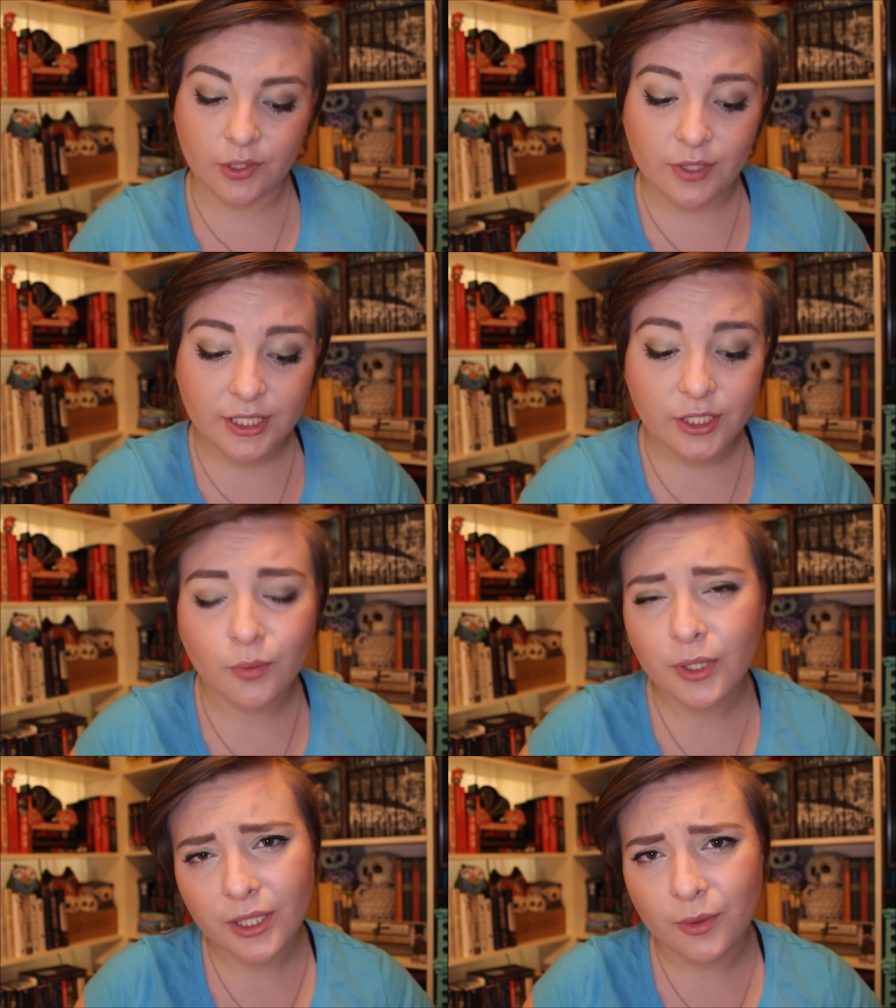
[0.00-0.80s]
So this is a
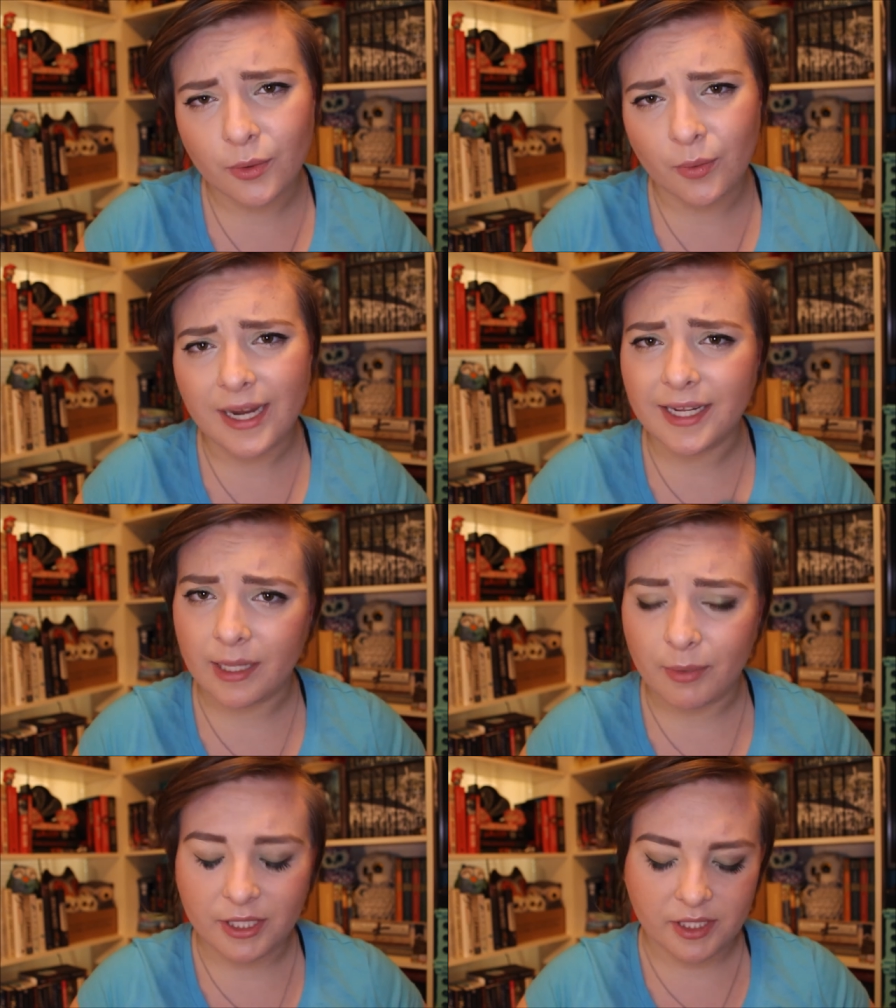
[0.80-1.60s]
really cool way to
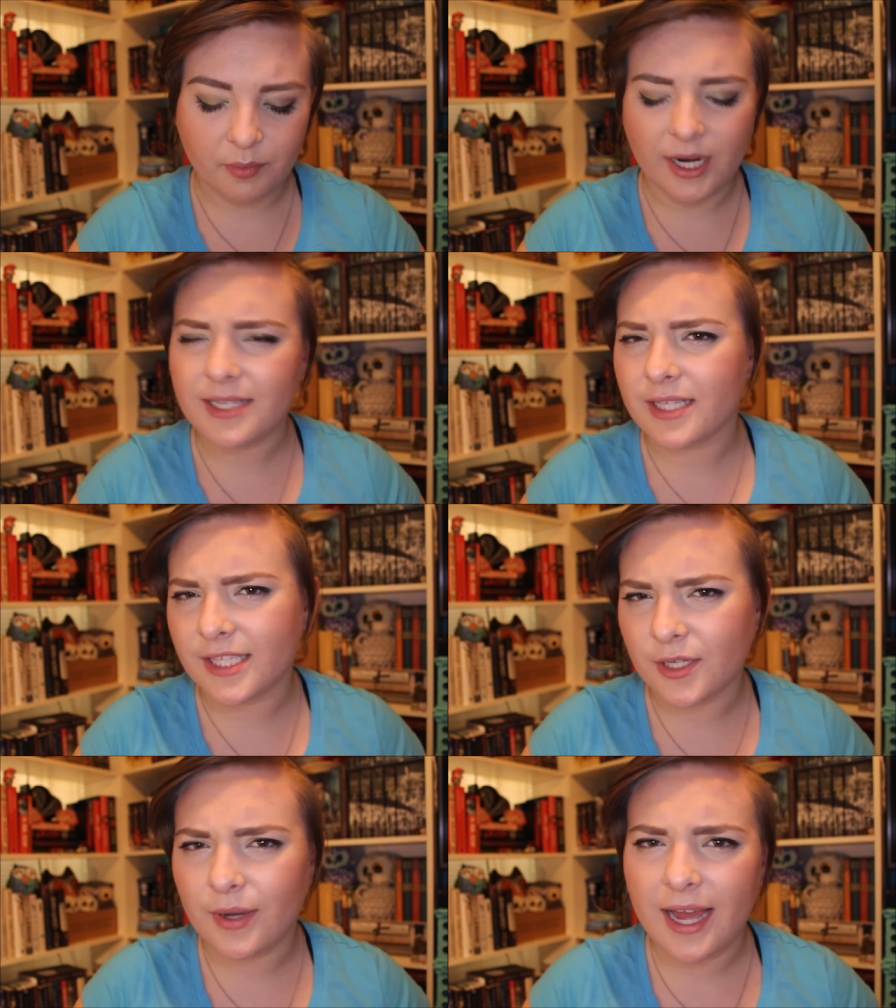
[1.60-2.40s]
keep it a surprise.
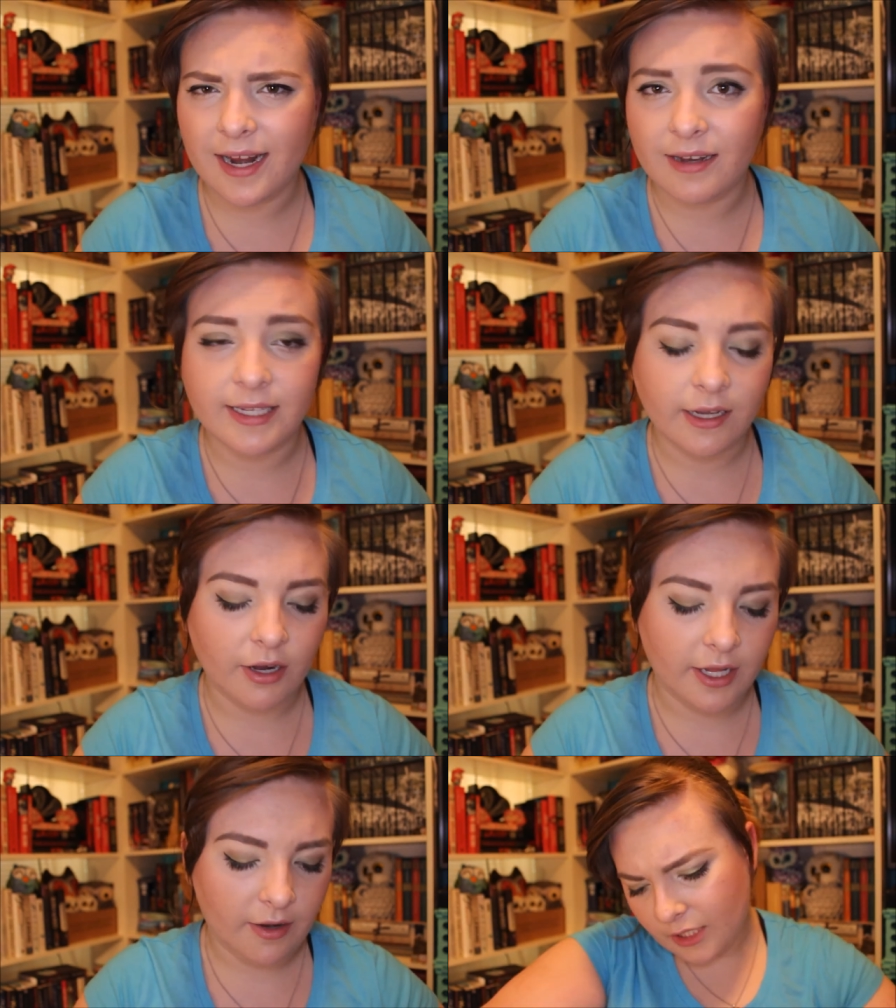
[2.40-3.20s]
Let's go ahead and dig on it.